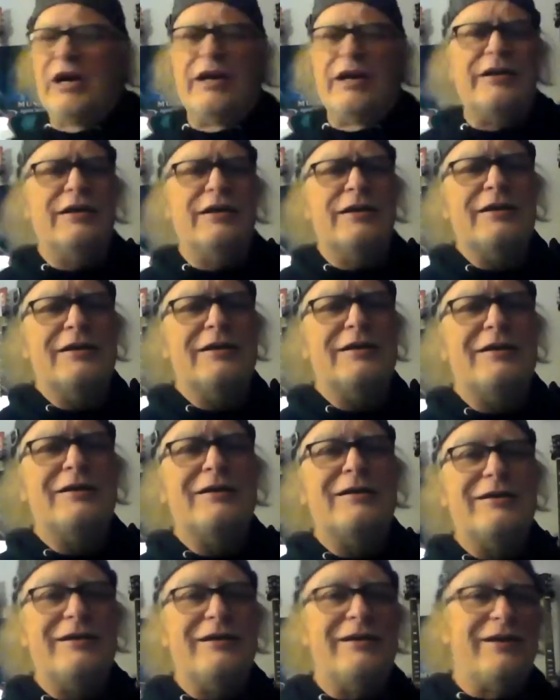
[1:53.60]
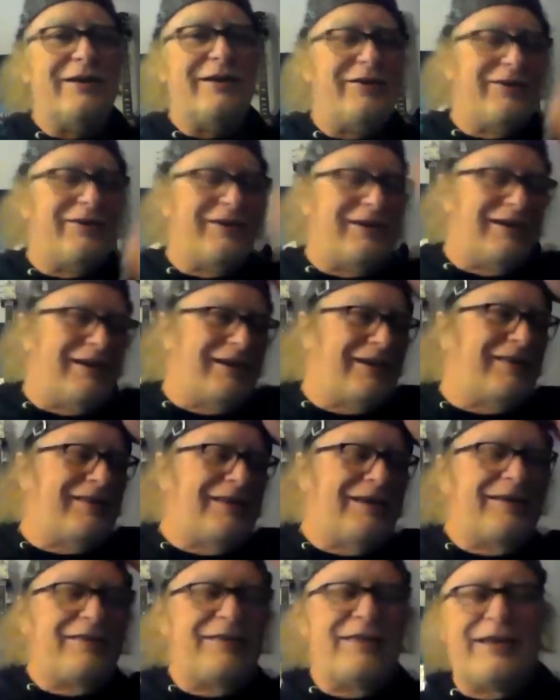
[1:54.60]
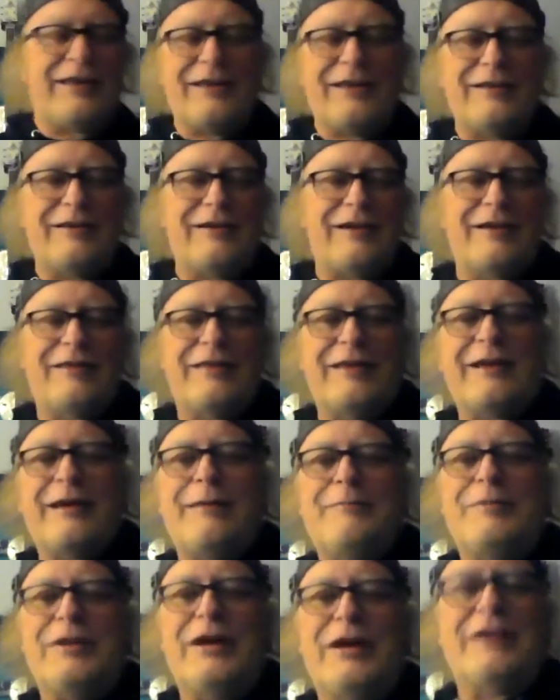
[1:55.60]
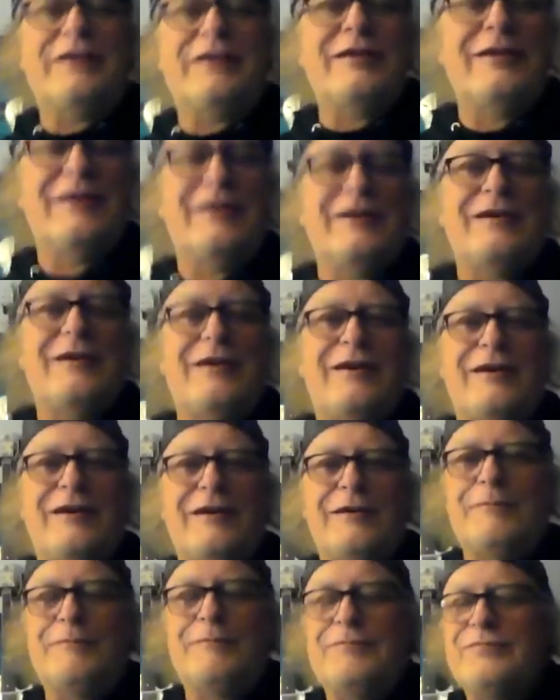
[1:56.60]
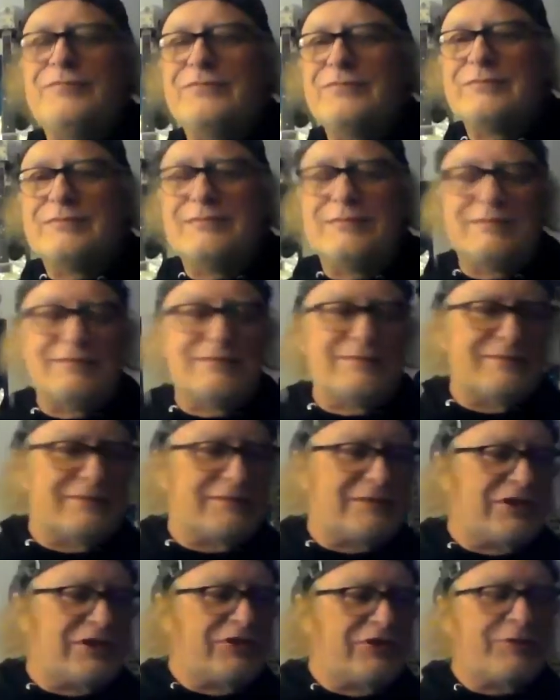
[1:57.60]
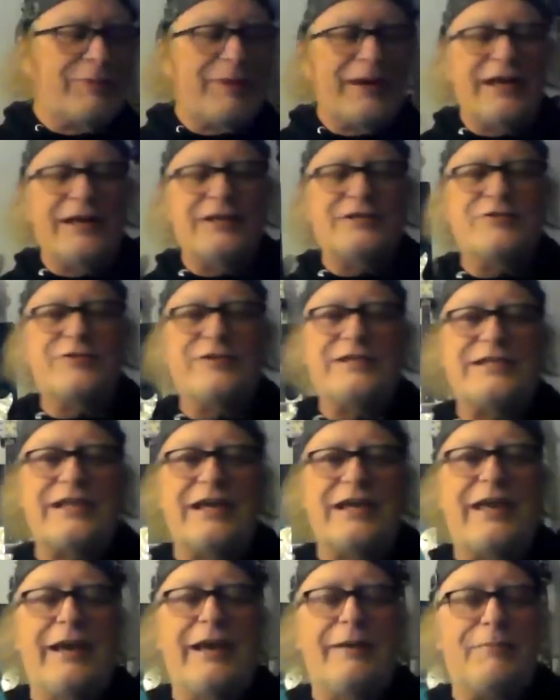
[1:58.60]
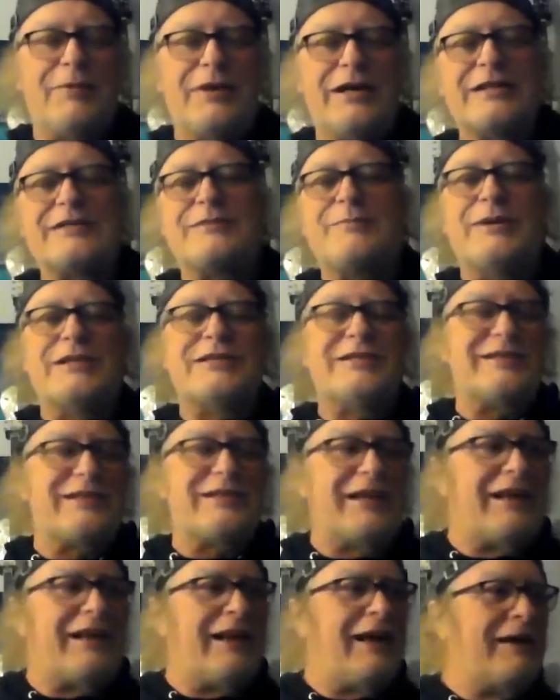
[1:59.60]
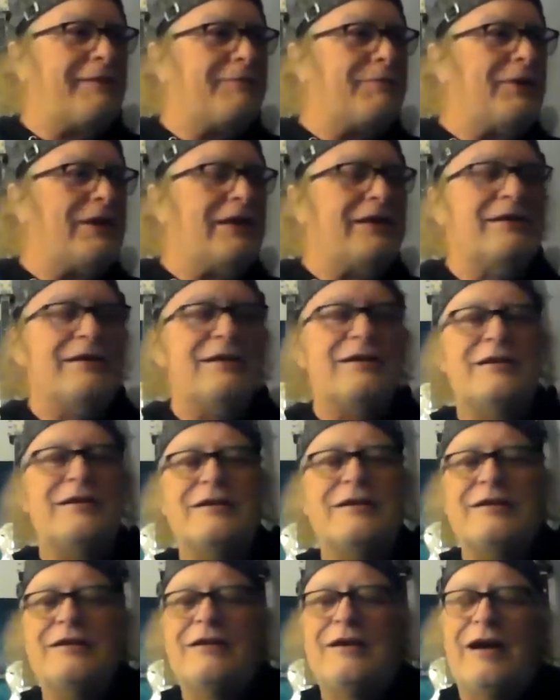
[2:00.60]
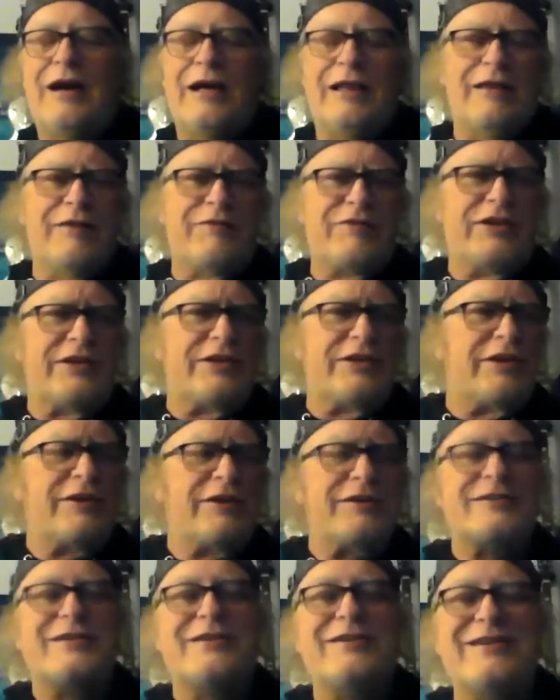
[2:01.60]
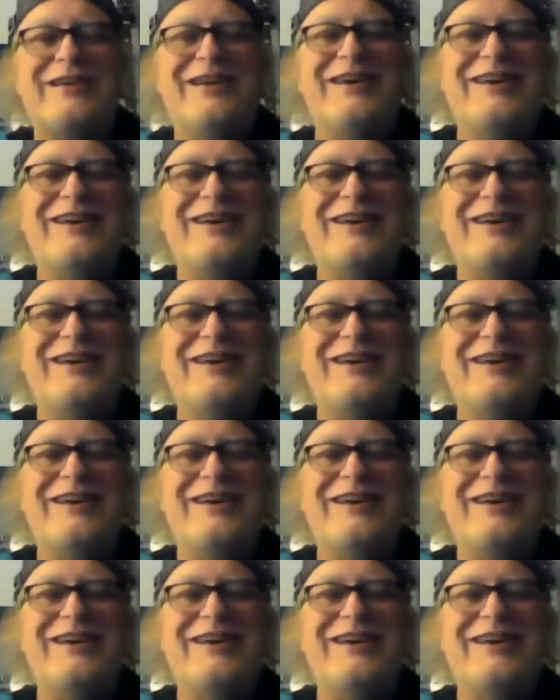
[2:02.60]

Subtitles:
done. I think I'm done. Um, Due to my injuries, I can't play as much as I'd like, but I love guitars.